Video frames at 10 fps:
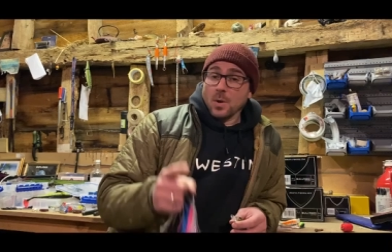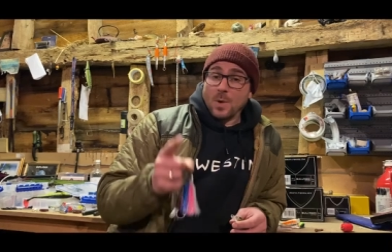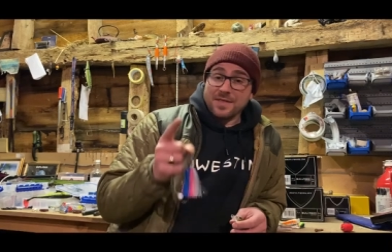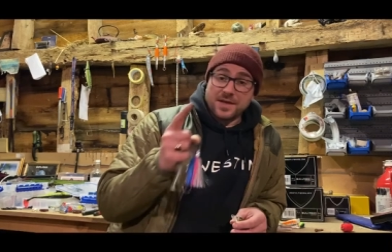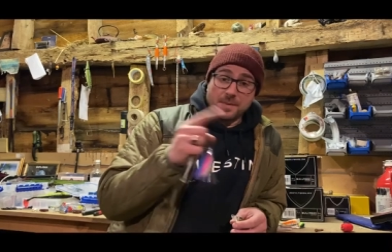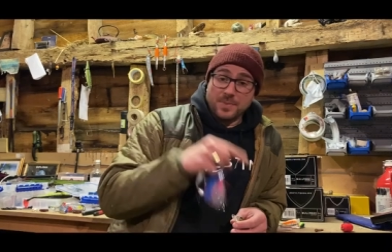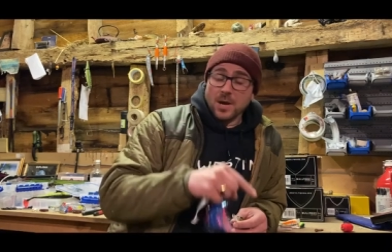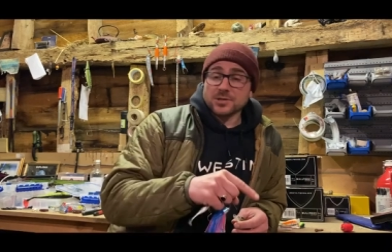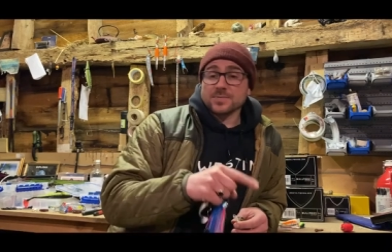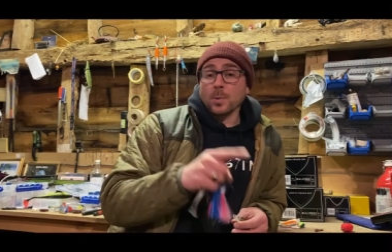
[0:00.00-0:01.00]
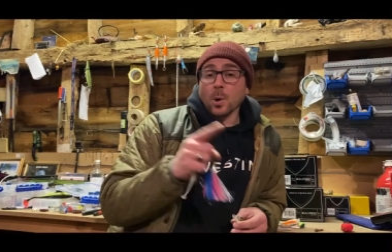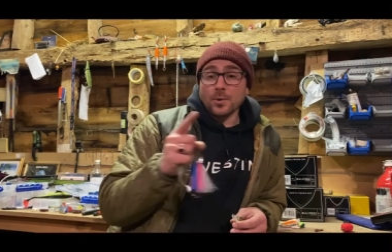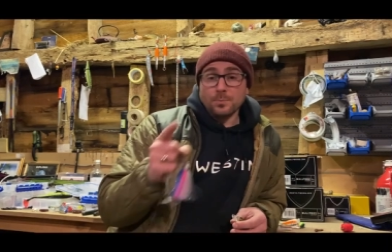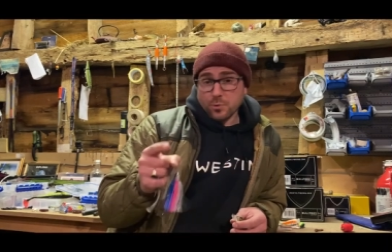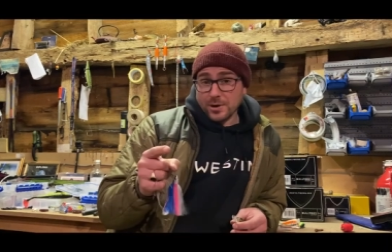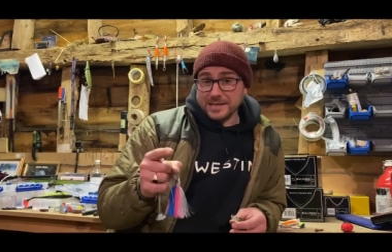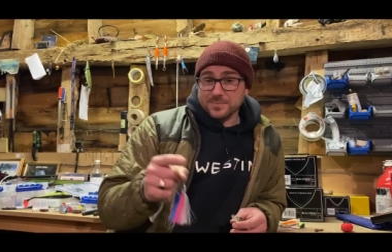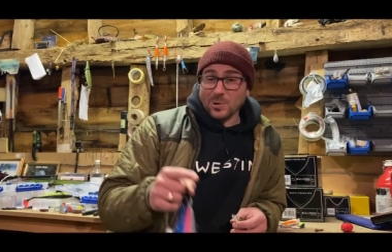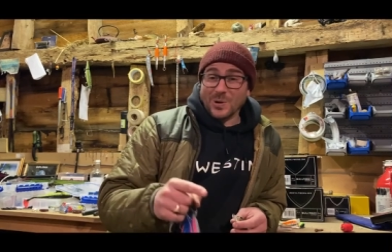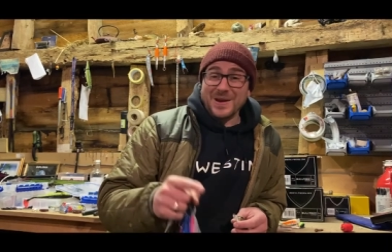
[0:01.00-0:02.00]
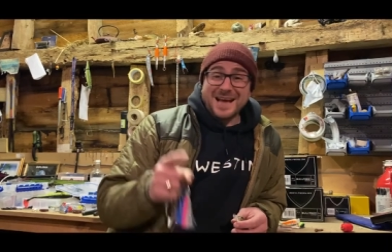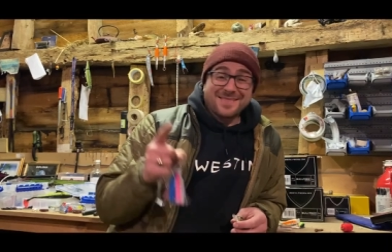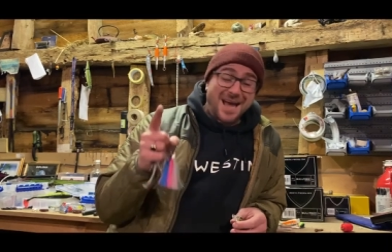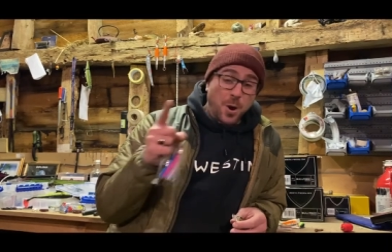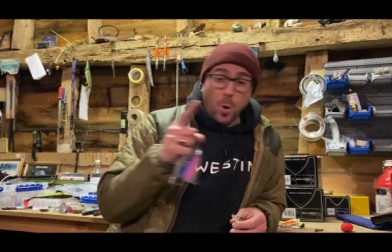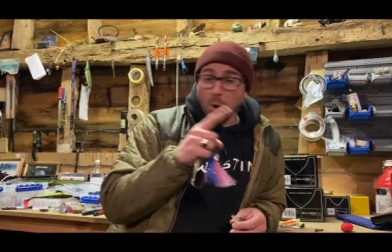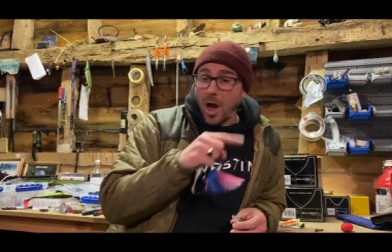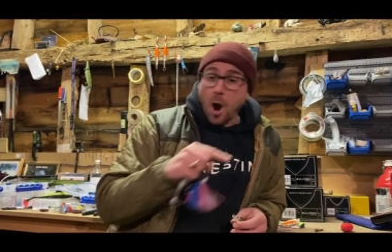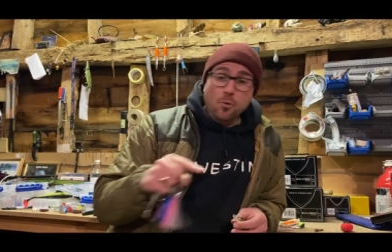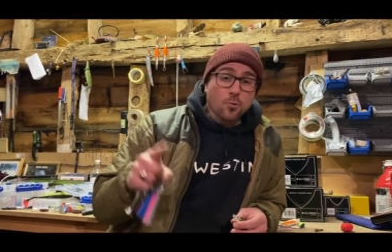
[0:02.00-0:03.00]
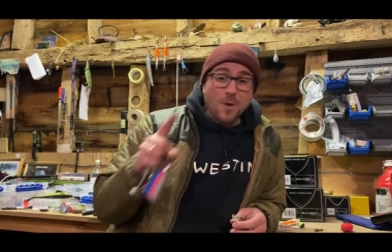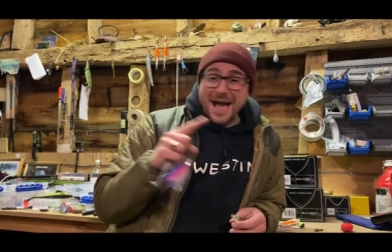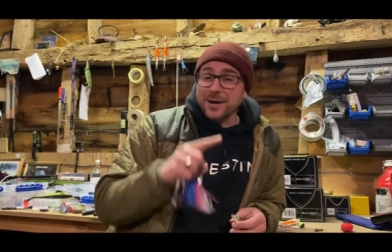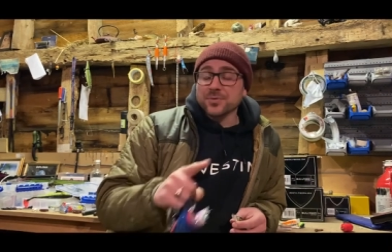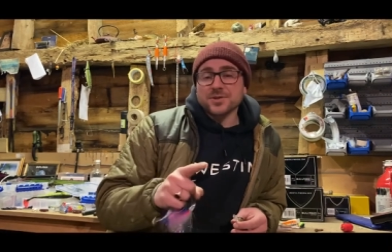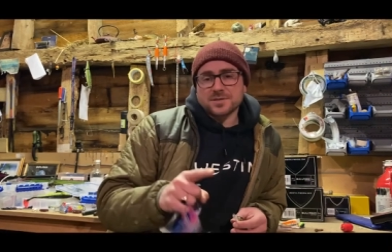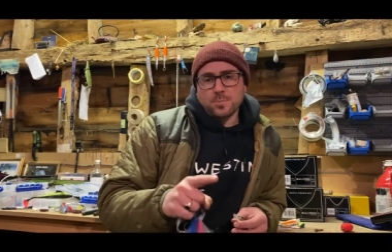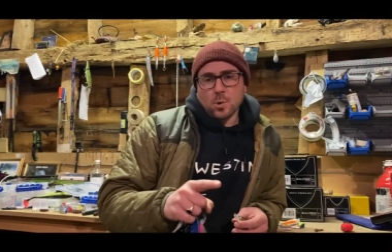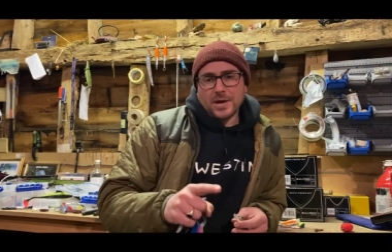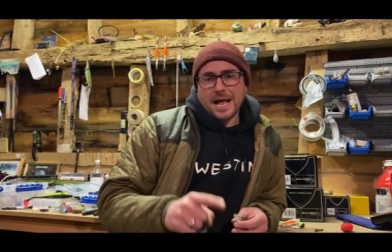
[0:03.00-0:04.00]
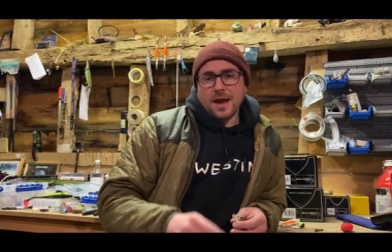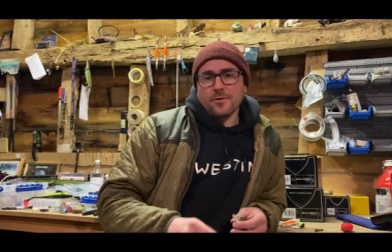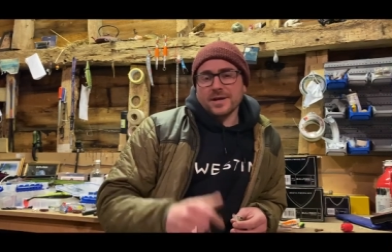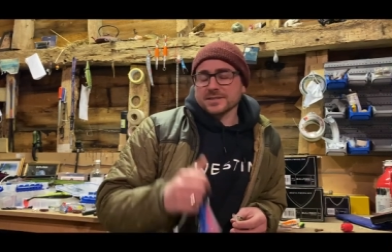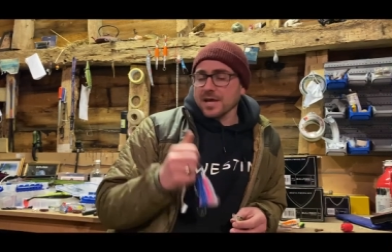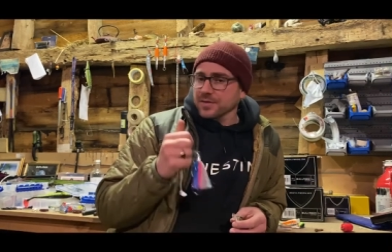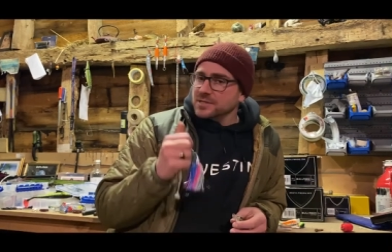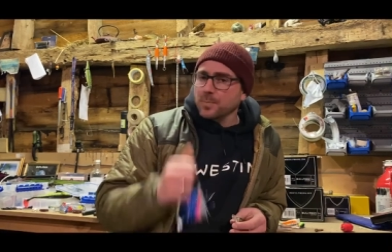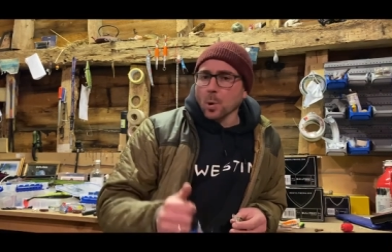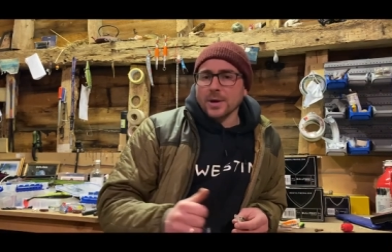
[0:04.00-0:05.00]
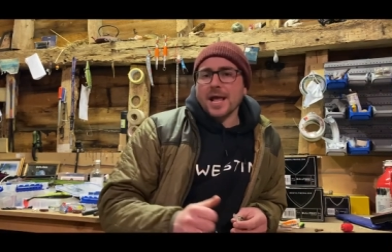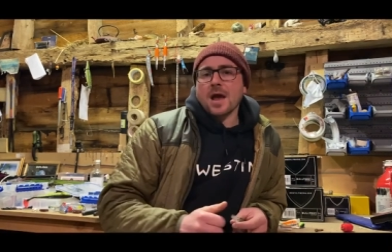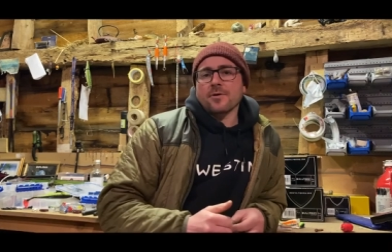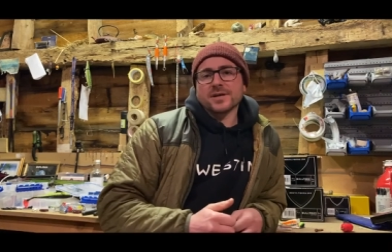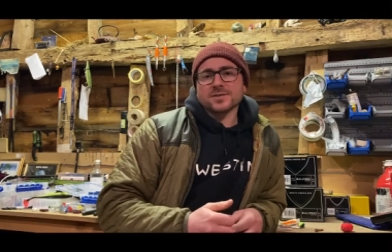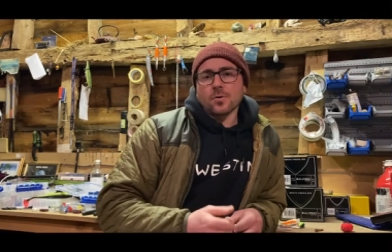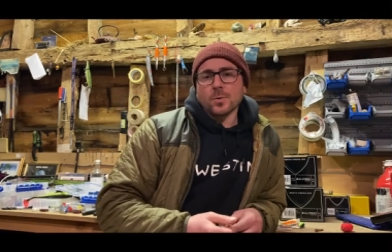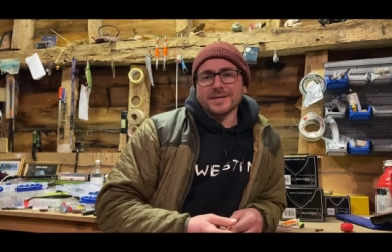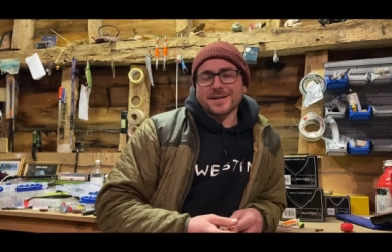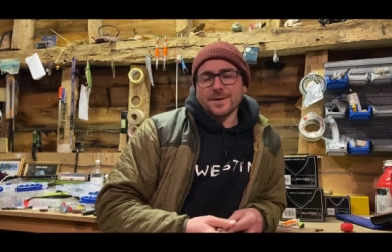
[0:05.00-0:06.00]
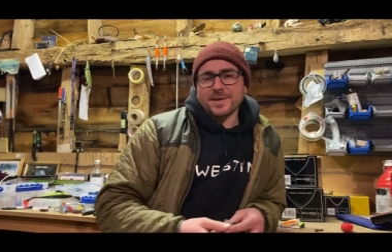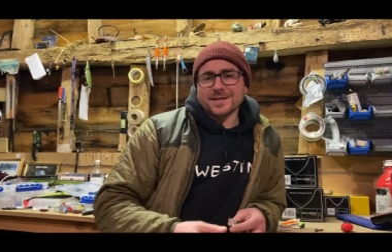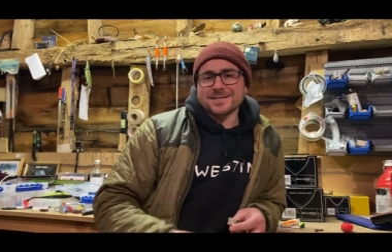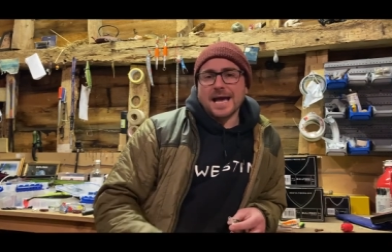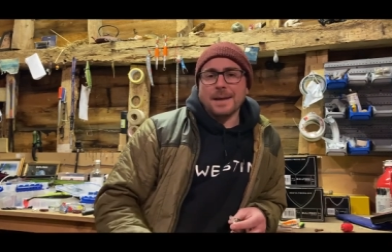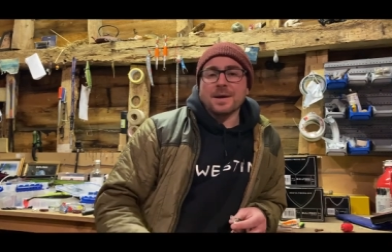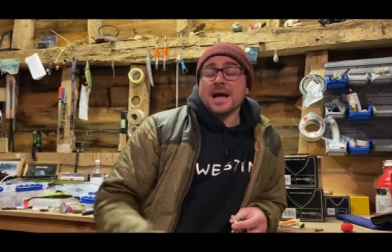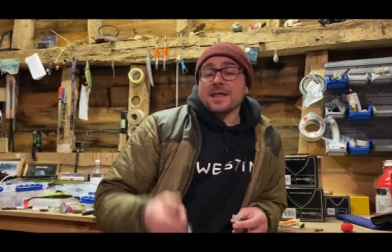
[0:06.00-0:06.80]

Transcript: whether you're post-spawn, pre-spawn, they're all around the spawning areas, and the spawning areas are always going to be the same.